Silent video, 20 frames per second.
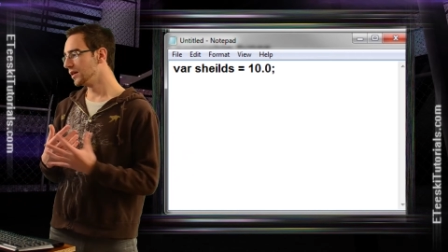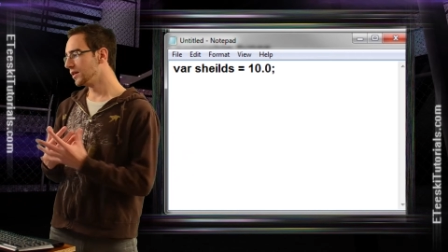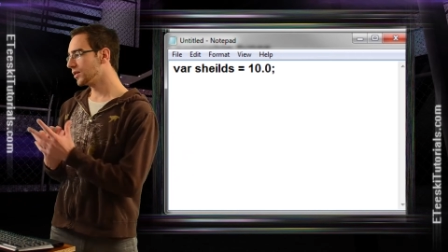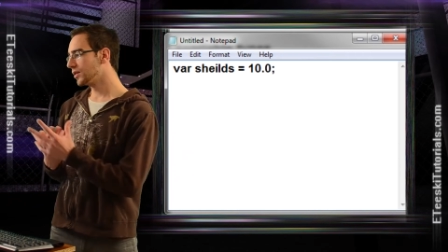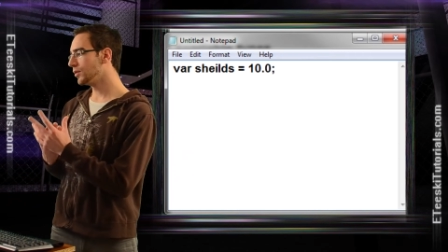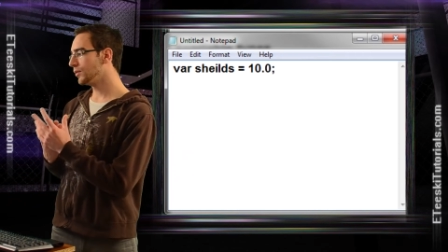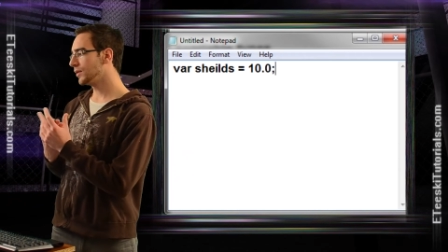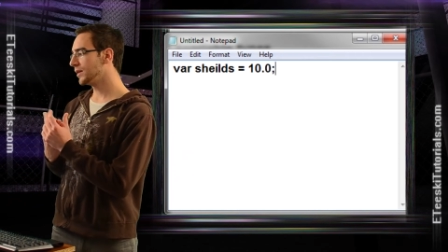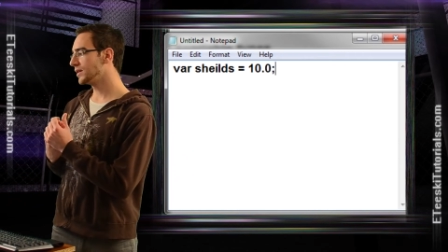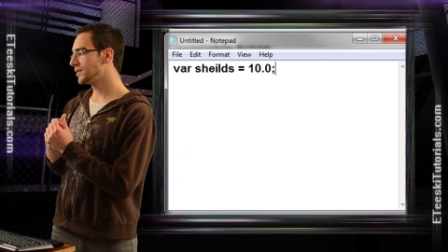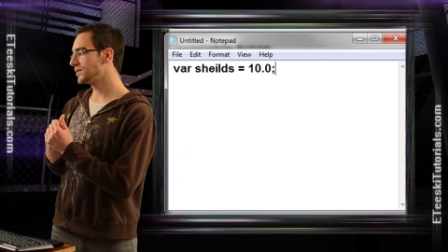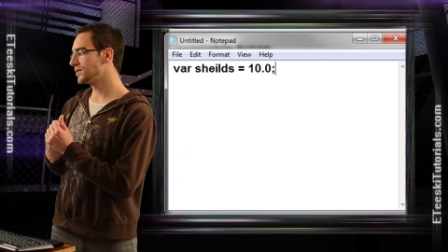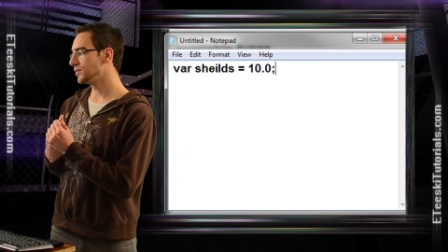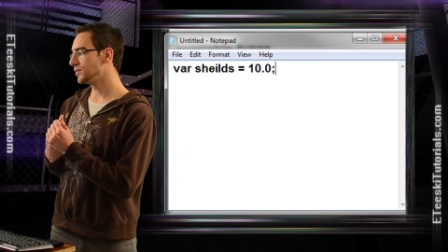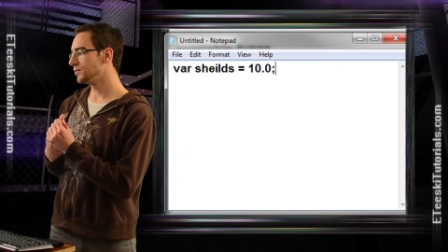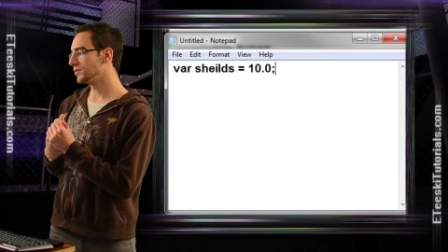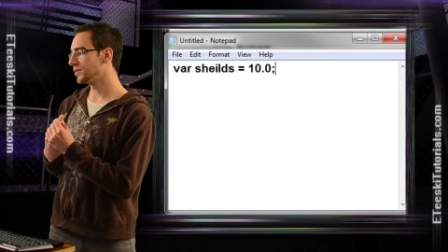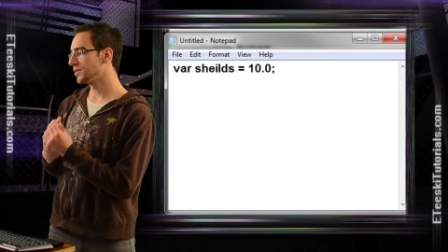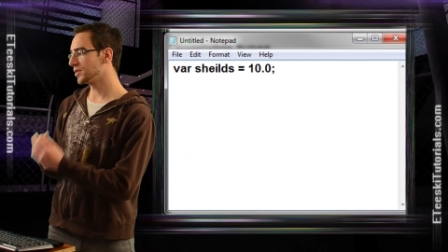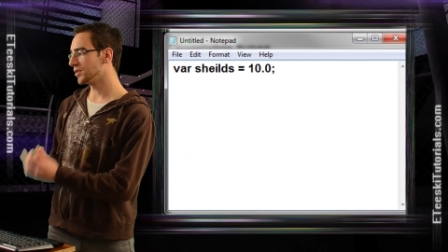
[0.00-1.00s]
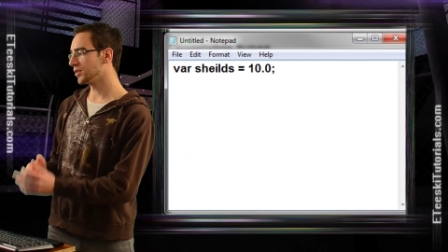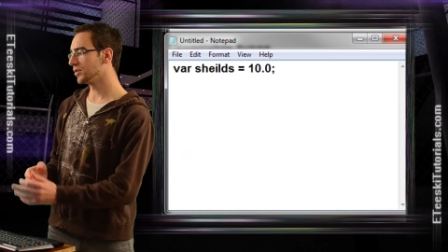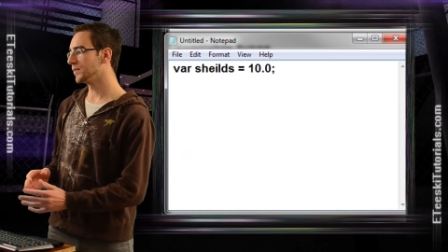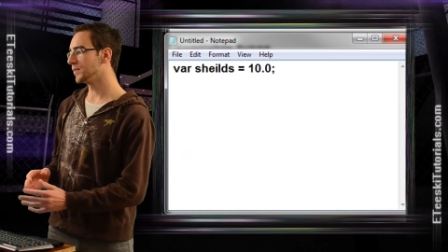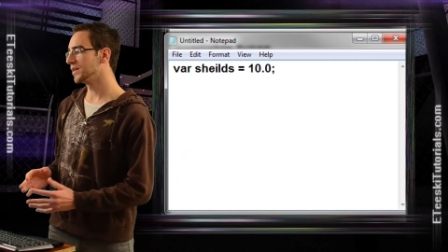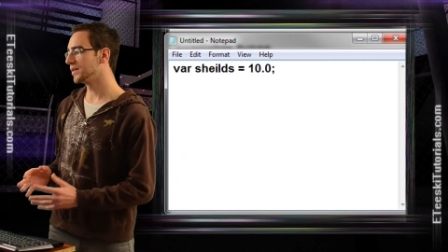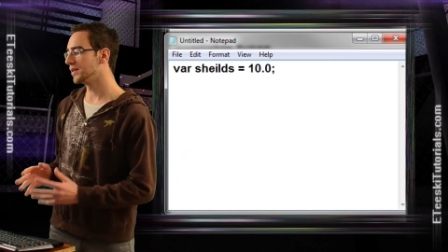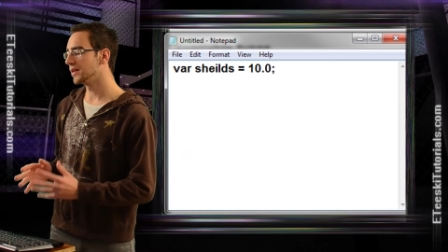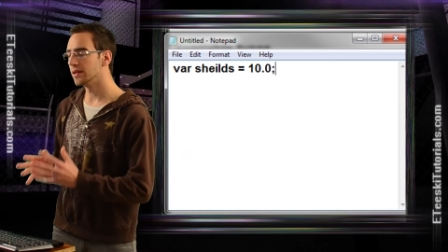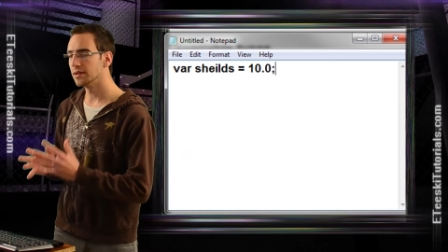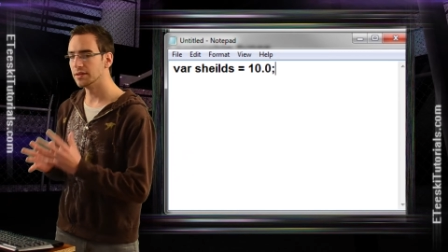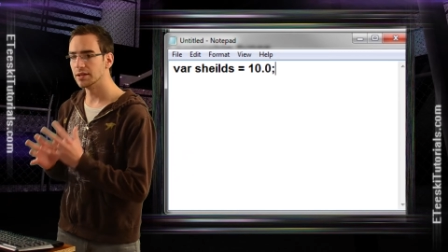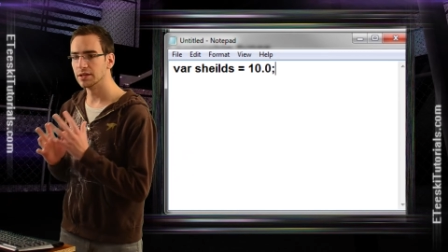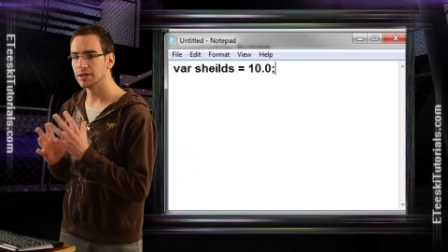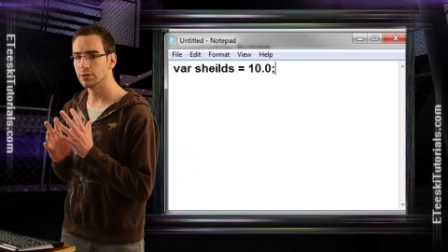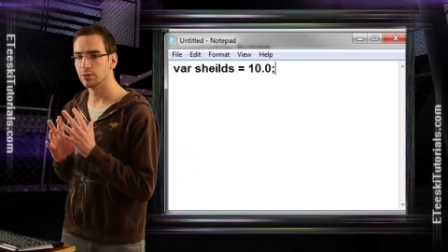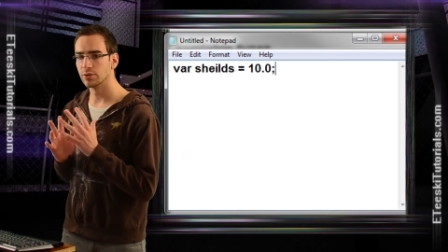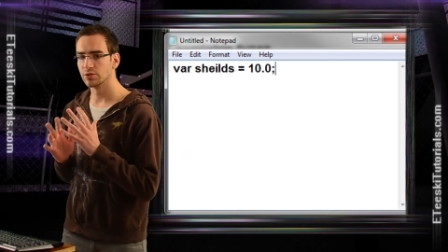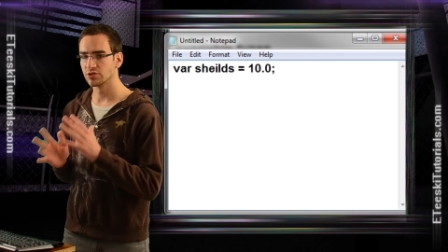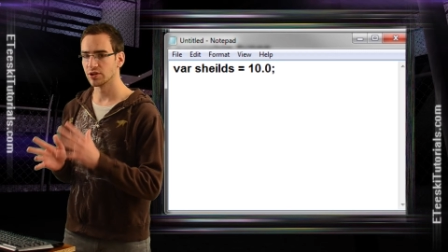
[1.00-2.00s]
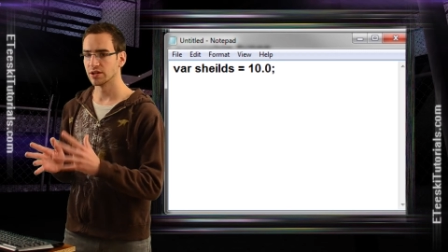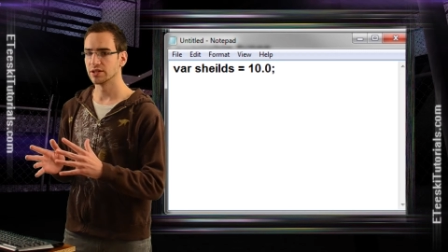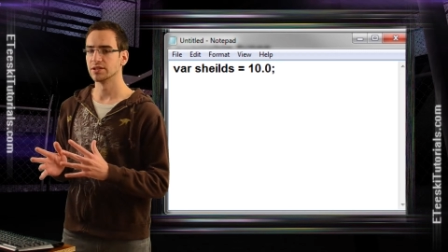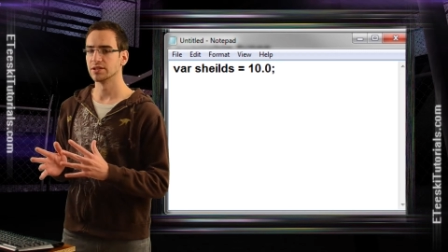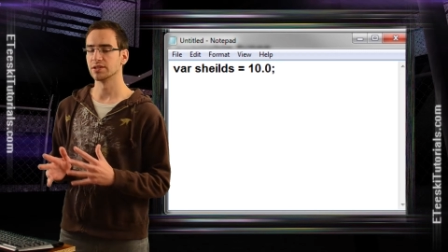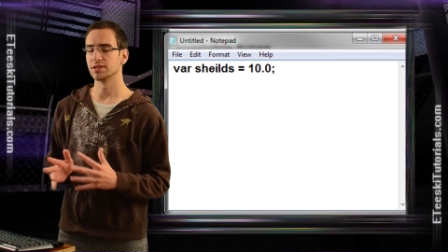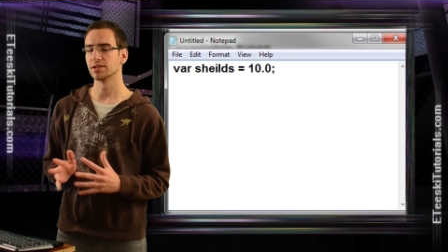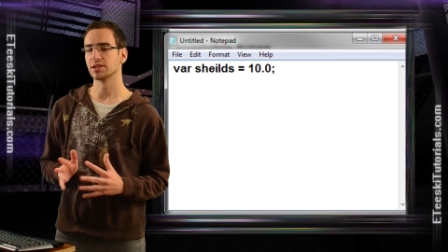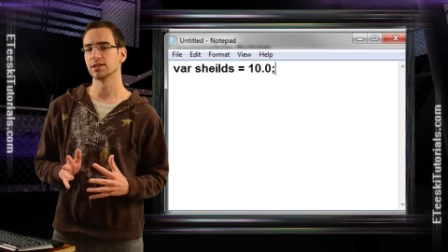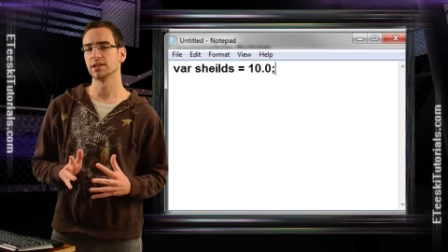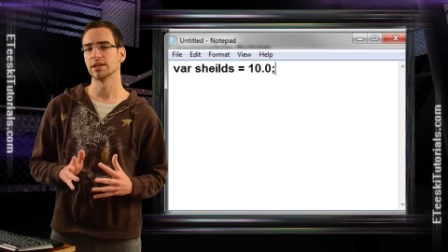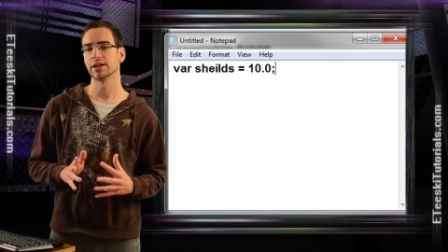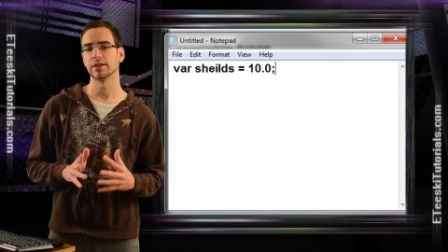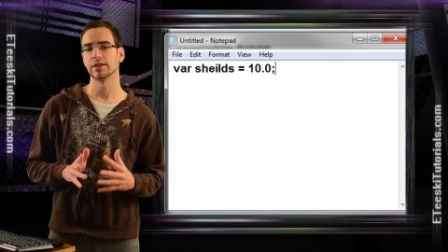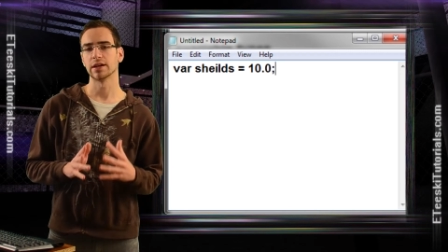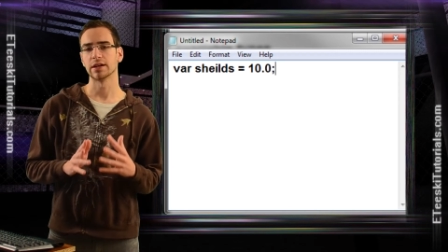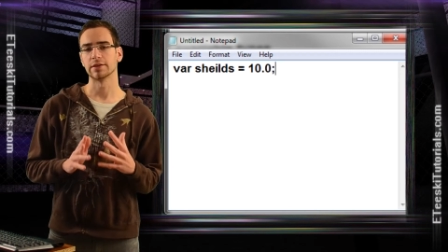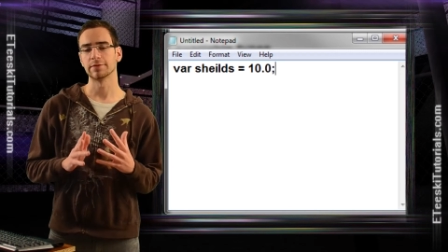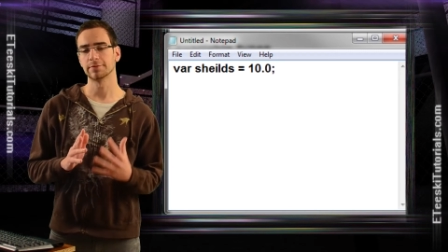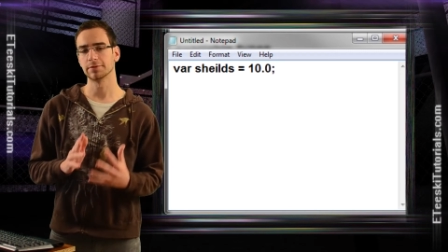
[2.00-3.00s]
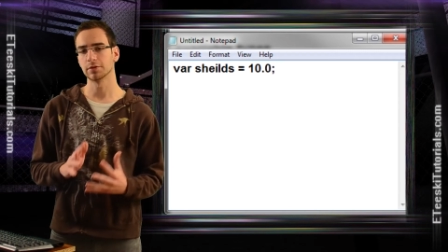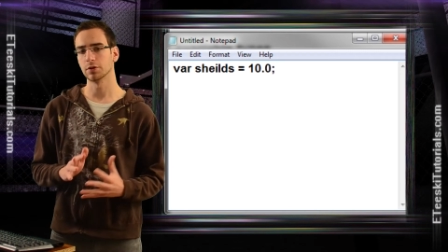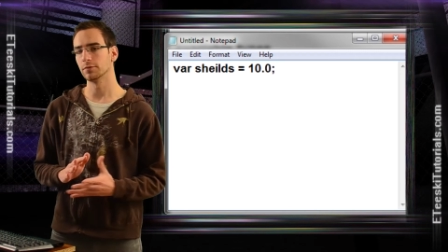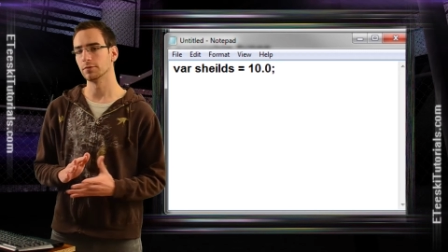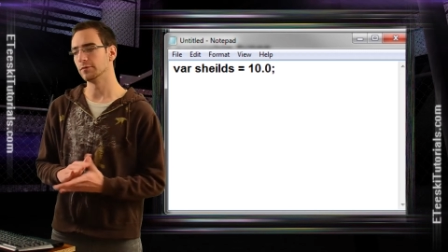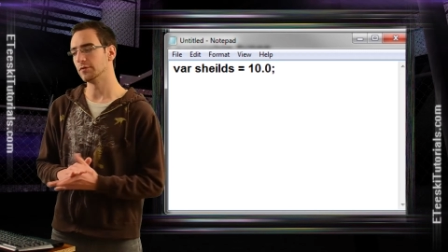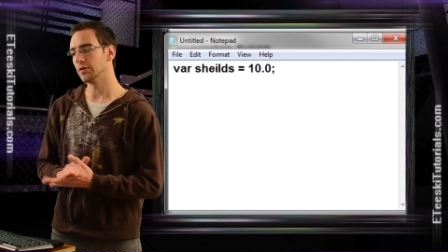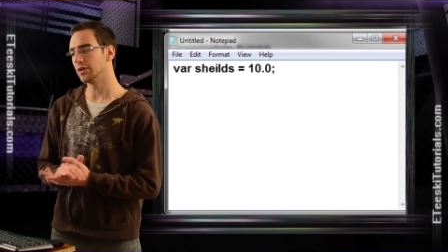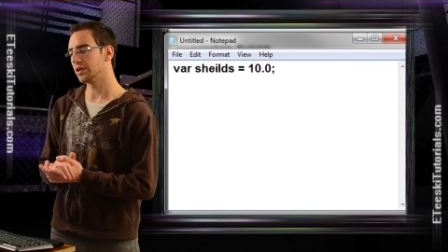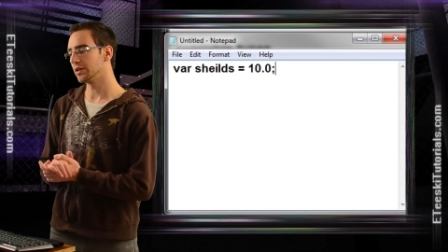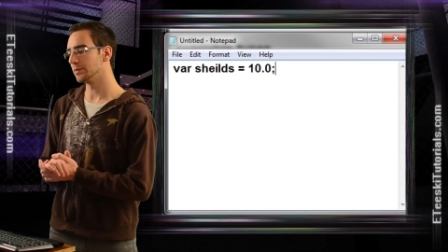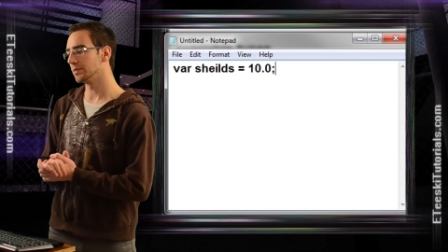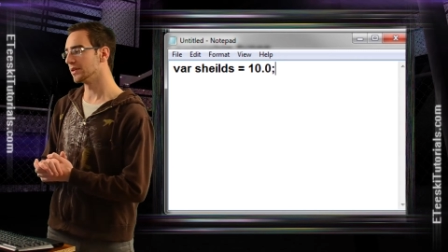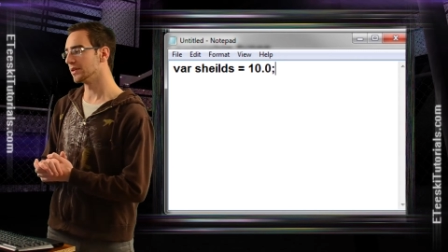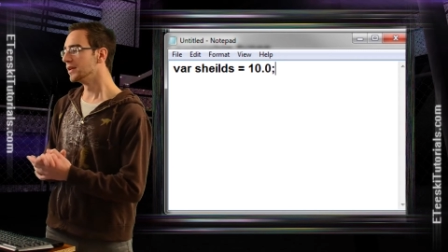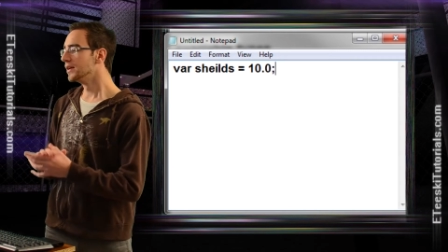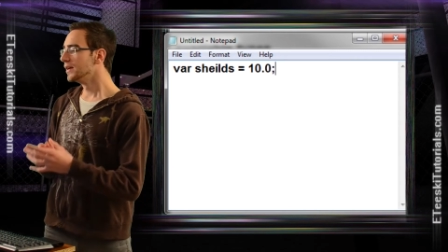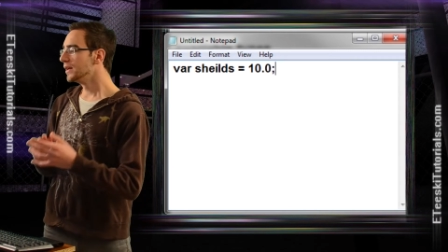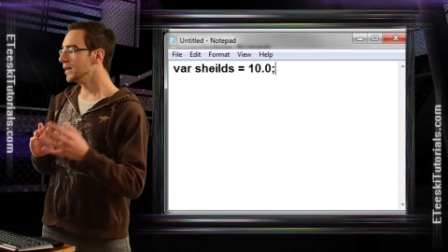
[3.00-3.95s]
going to determine that you are trying to declare a float variable